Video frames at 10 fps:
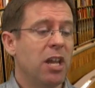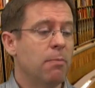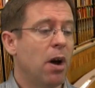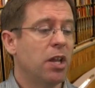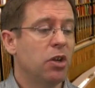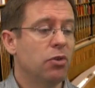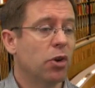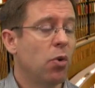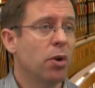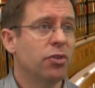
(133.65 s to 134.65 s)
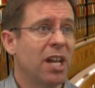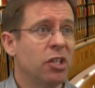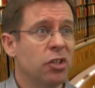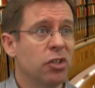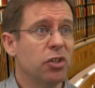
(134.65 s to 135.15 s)
You might use a
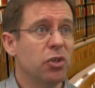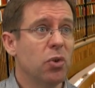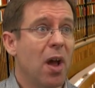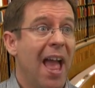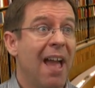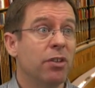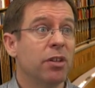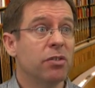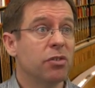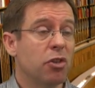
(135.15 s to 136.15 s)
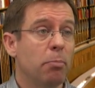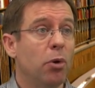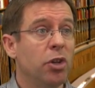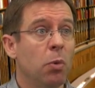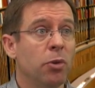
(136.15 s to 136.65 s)
quotation to evidence the
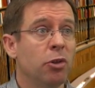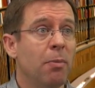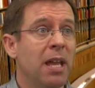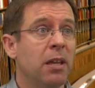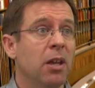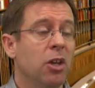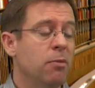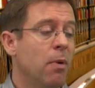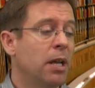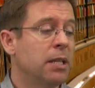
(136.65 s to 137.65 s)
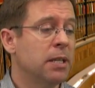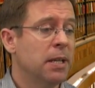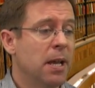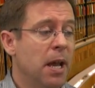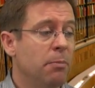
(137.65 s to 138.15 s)
point you want to make. You might
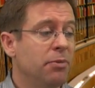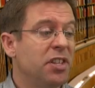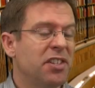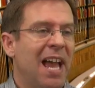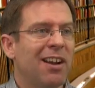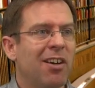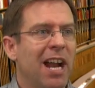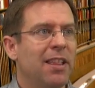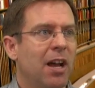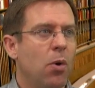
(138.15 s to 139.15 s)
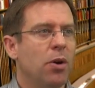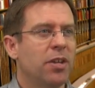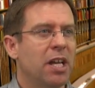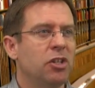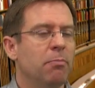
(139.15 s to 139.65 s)
disaggregate that
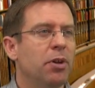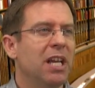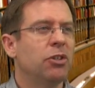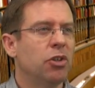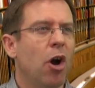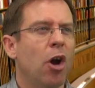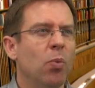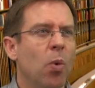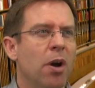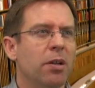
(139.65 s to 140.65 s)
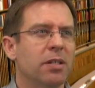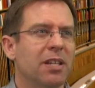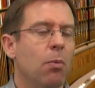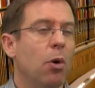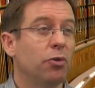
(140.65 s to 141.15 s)
quotation and put it into your own words and
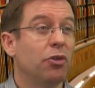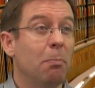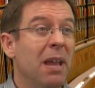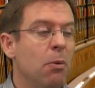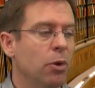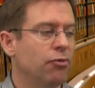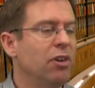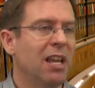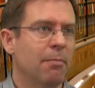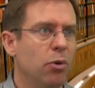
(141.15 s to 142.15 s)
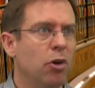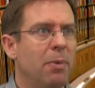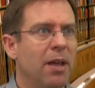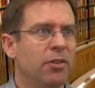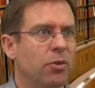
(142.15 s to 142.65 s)
say, to me, what's really important
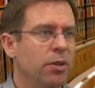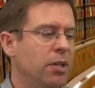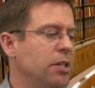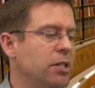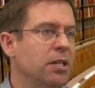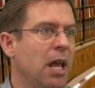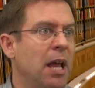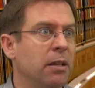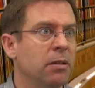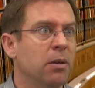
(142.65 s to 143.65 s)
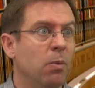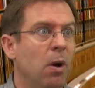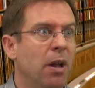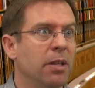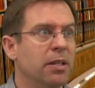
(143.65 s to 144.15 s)
about this quotation is X,
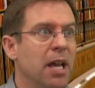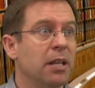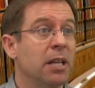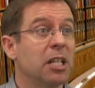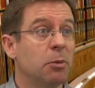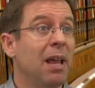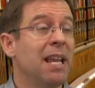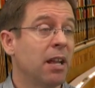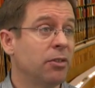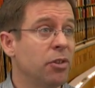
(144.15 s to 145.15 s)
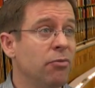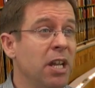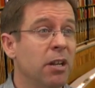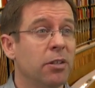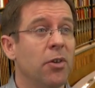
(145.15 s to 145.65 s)
Y, and Z, and explain that to the
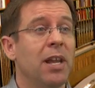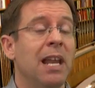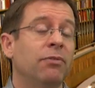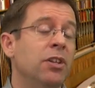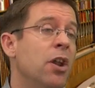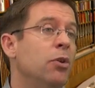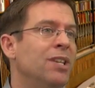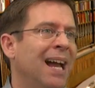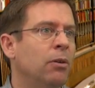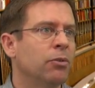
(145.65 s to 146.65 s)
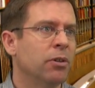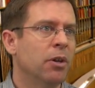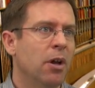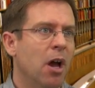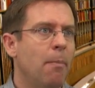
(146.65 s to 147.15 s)
reader so they're left in no doubt
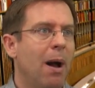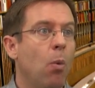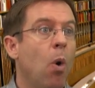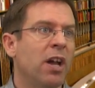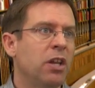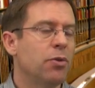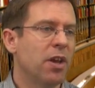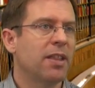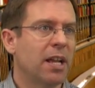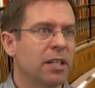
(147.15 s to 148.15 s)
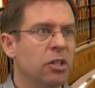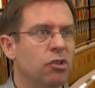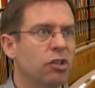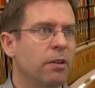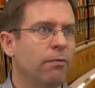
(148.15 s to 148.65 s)
about why you think that's
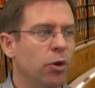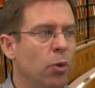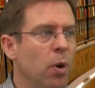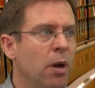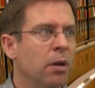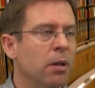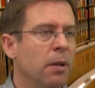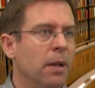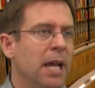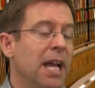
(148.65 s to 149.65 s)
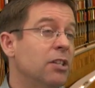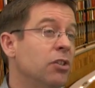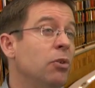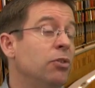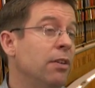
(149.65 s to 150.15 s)
interesting for your work. It's
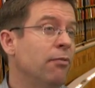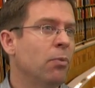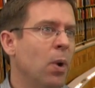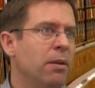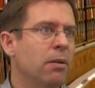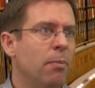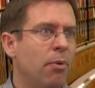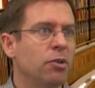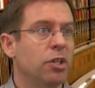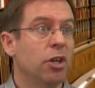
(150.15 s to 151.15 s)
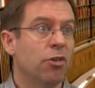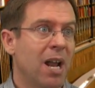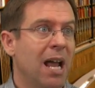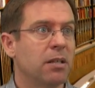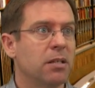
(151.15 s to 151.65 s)
no different when approaching your
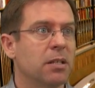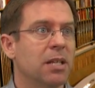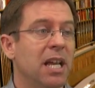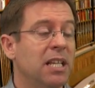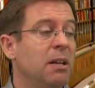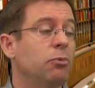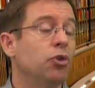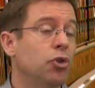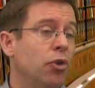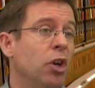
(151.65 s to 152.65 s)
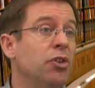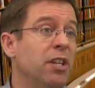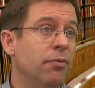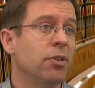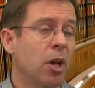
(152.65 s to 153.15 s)
analysis, except you're drawing on
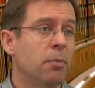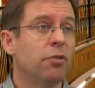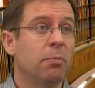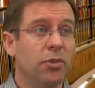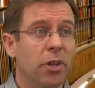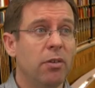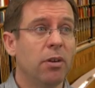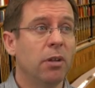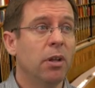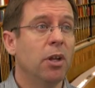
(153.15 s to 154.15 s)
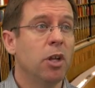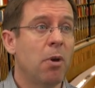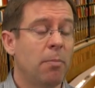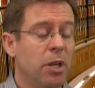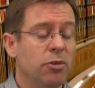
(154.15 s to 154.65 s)
different types of material. You
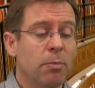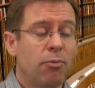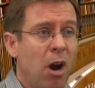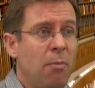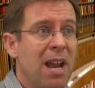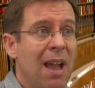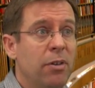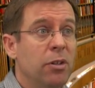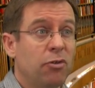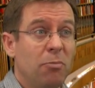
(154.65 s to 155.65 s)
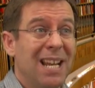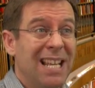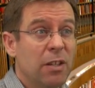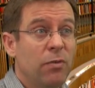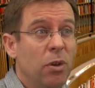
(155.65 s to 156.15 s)
might be using primary evidence from an
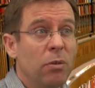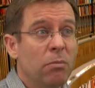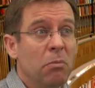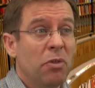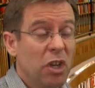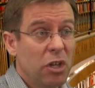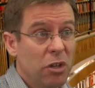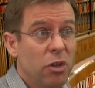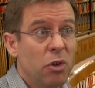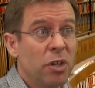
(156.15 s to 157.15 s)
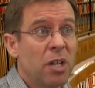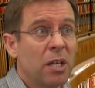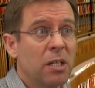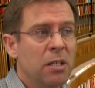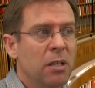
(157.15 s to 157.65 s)
interview that you
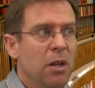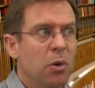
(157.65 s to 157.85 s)
conducted.